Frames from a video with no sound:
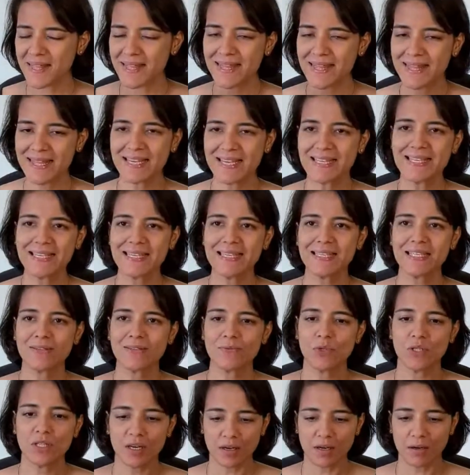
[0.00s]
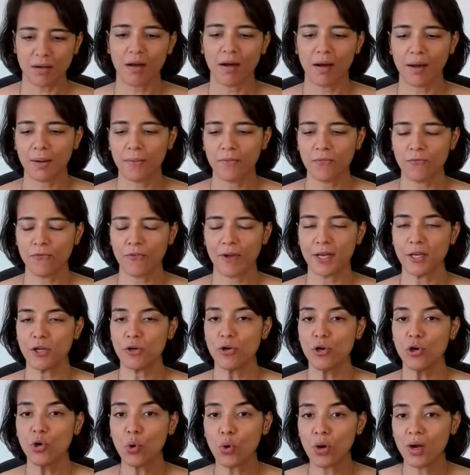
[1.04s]
This is the time when
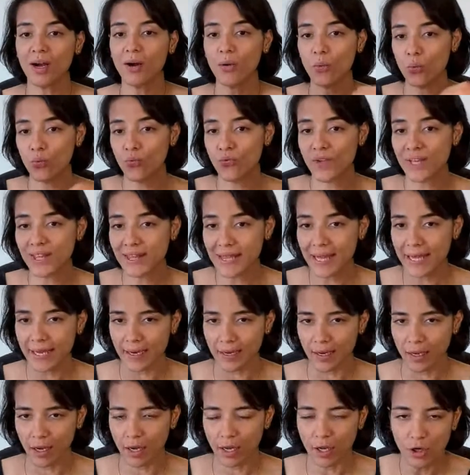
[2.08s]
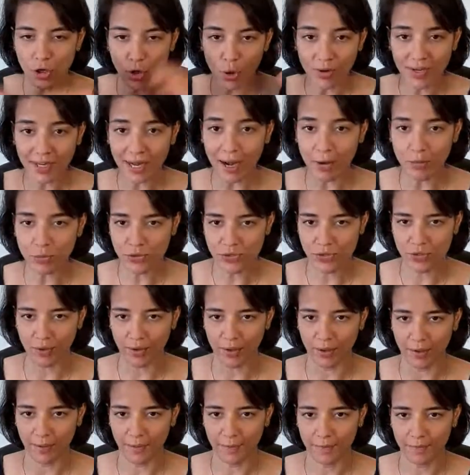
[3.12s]
you look within, not
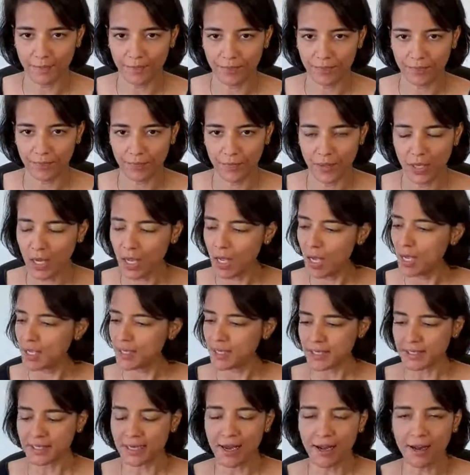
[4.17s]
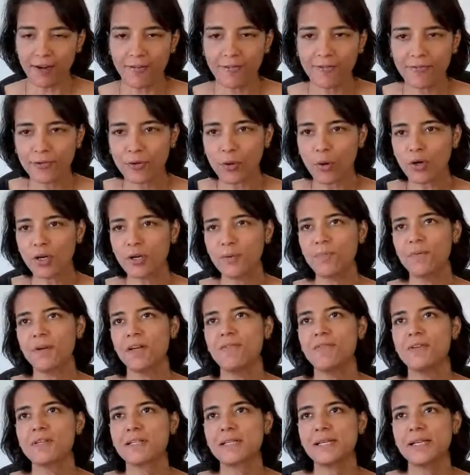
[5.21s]
outside. Yes, I have talked
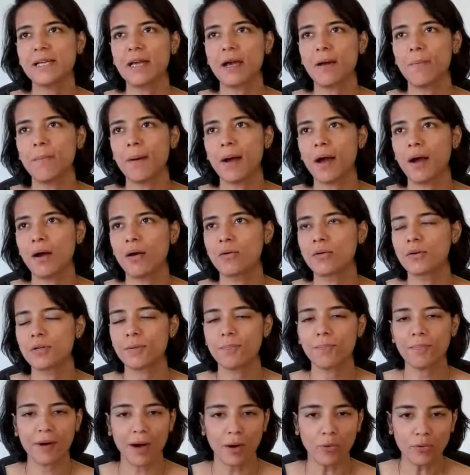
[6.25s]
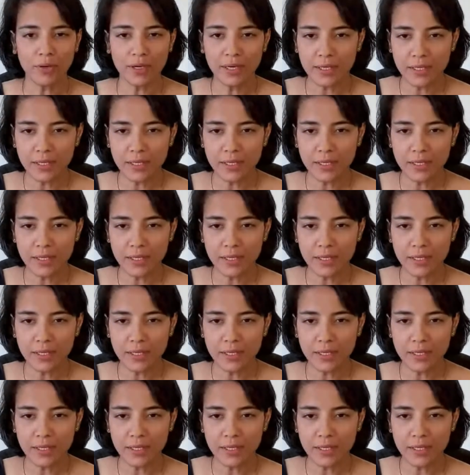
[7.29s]
previously about proud